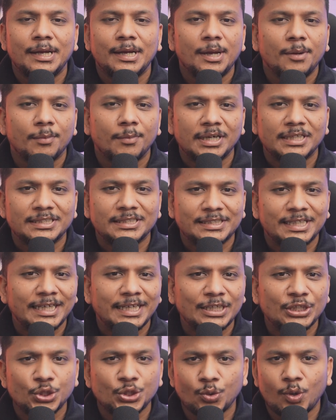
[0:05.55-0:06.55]
But still
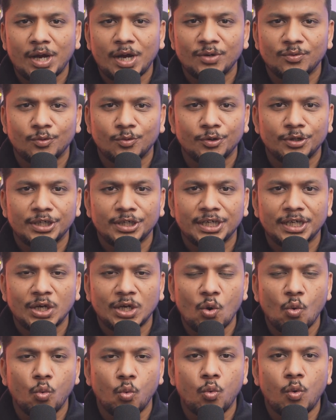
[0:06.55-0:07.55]
you are wondering
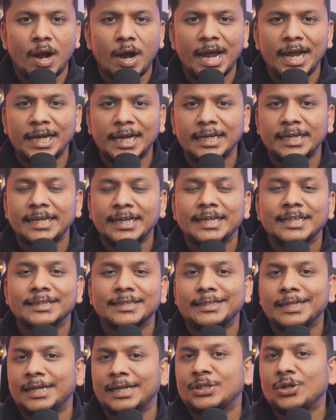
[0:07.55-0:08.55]
why
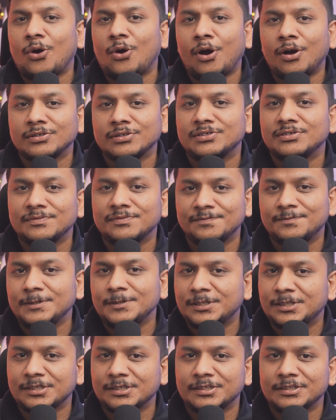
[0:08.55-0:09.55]
that awesome
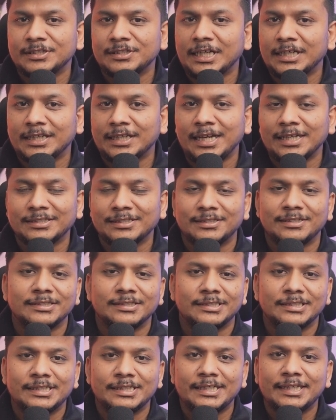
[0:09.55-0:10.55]
feature that lets us
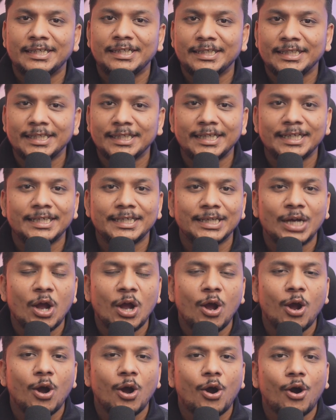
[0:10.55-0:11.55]
create
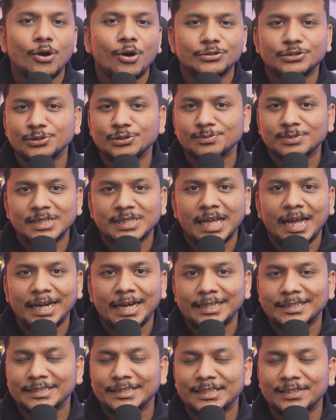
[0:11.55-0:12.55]
awesome
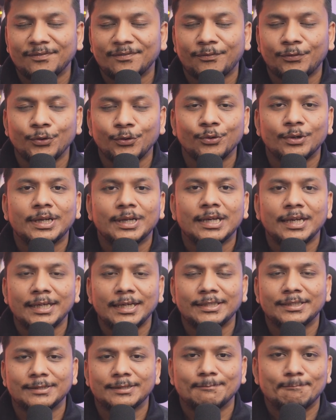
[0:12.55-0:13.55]
slides in few
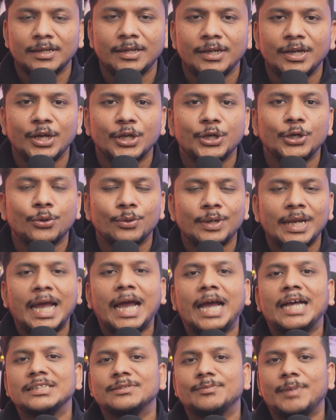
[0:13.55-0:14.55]
clicks known
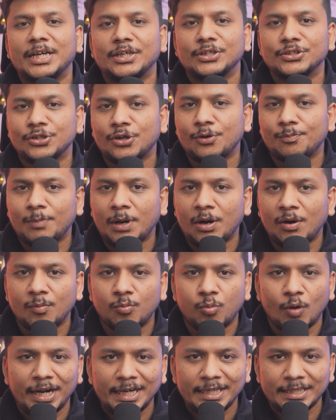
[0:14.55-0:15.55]
as Microsoft
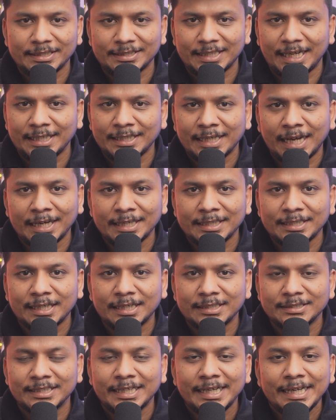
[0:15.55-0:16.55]
PowerPoint Design
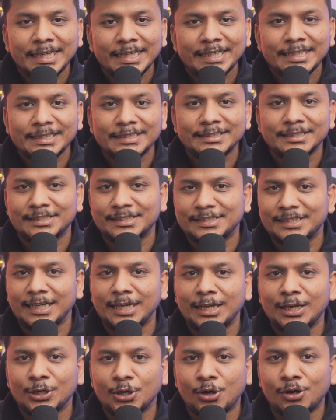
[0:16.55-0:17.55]
Ideas is still
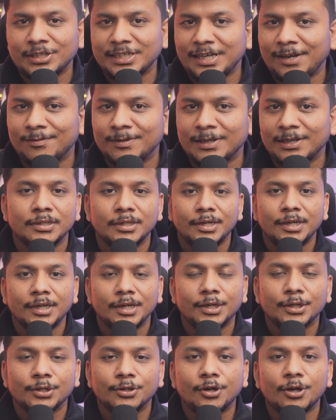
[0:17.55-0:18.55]
not available
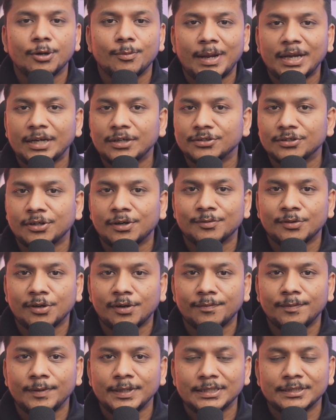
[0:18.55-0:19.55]
in your Microsoft
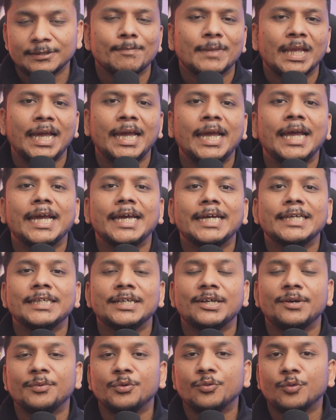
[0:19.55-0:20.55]
Office. Hey there
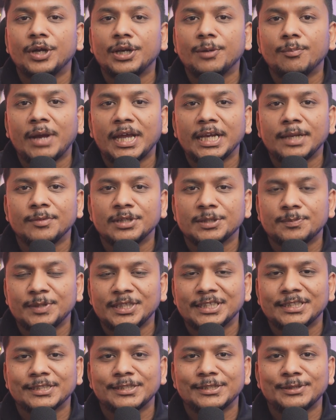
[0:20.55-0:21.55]
everyone, my name is
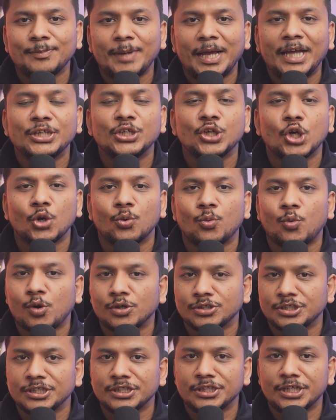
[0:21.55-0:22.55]
Pritam and you're
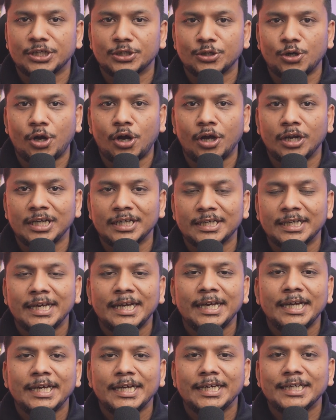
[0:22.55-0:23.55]
watching Technoholic.
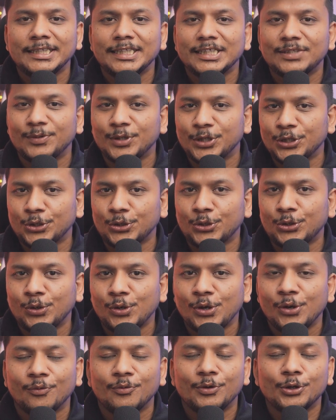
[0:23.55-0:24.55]
In this video,
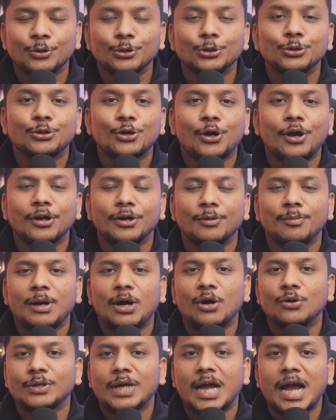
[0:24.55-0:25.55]
we're going to talk
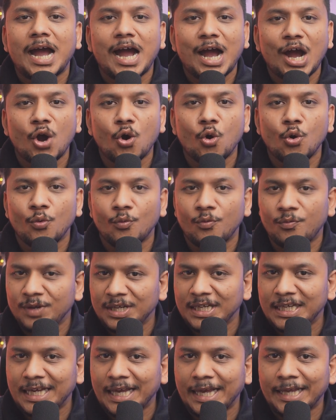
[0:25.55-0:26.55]
about how we
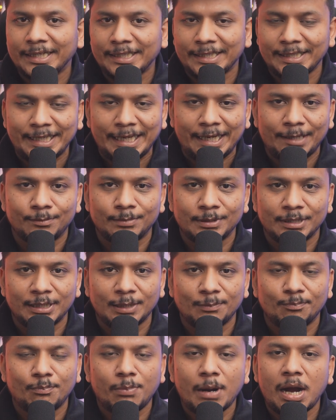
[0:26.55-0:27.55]
can enable
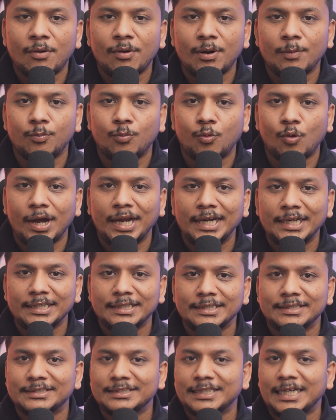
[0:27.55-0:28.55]
PowerPoint
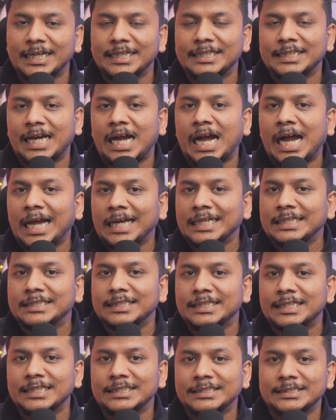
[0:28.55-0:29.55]
design
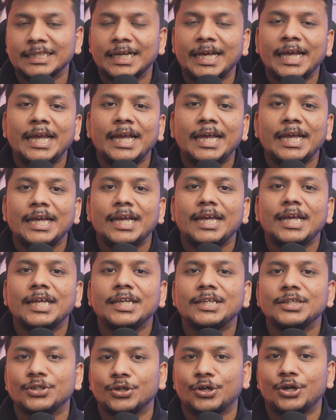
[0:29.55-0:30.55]
ideas in
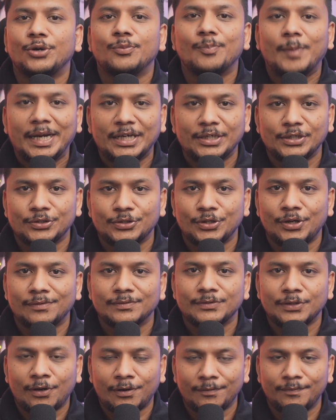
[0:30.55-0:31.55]
your Microsoft
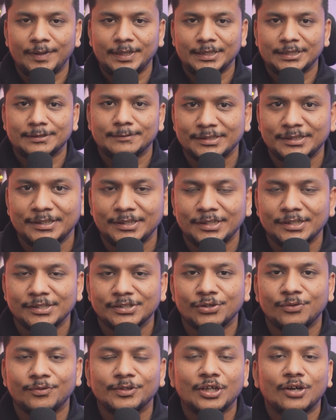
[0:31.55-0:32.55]
Office. So
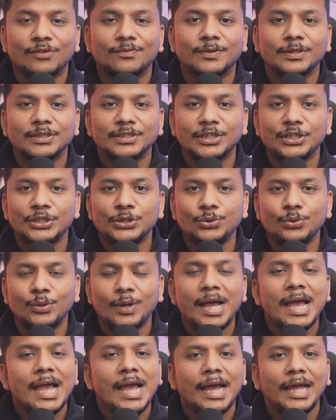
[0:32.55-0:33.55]
without further ado,
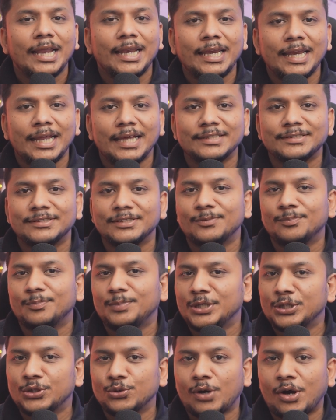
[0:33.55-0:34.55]
let's jump
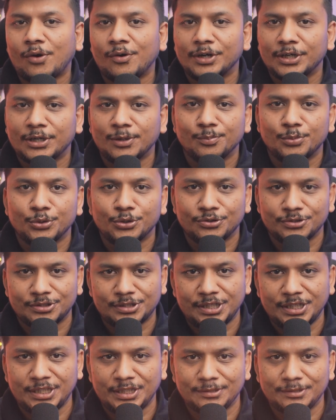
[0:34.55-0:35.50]
into our computer screen.